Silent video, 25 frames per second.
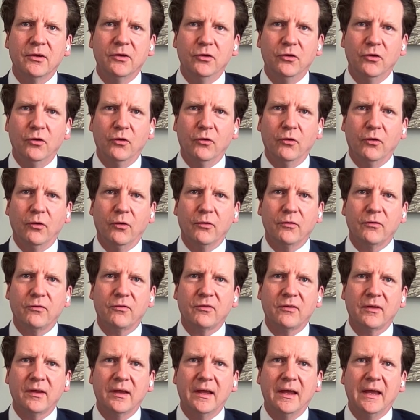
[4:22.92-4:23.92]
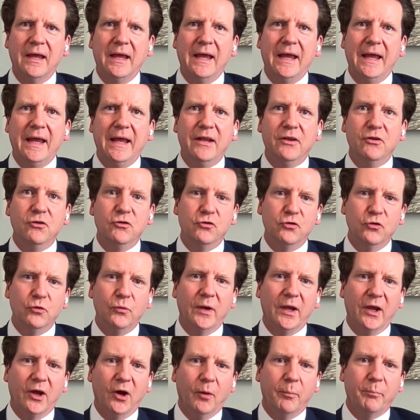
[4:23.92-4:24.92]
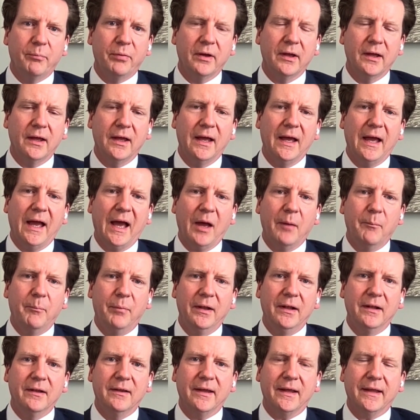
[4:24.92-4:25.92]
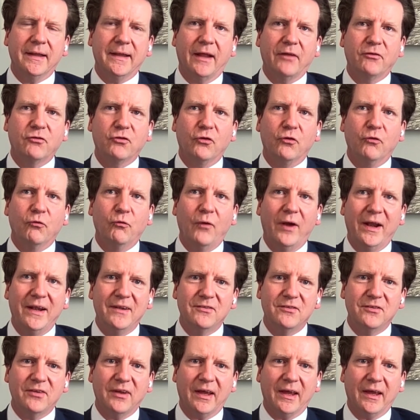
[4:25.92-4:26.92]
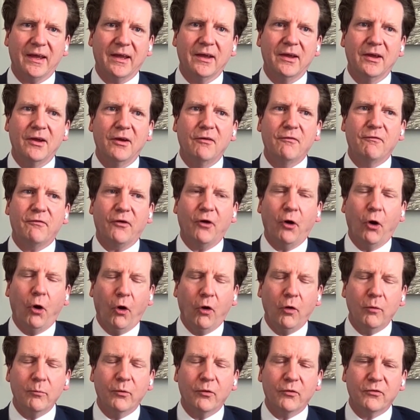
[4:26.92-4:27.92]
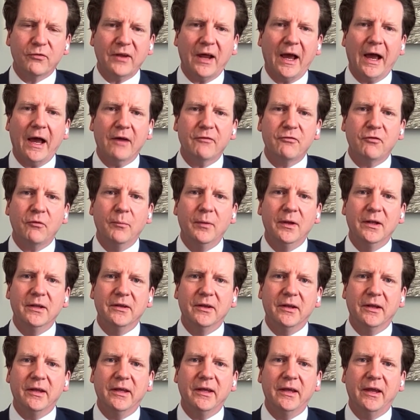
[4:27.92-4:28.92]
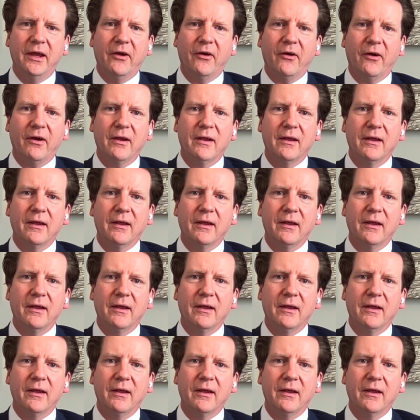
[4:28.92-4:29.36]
euros in doing up a building that you're renting for almost $500,000 a year.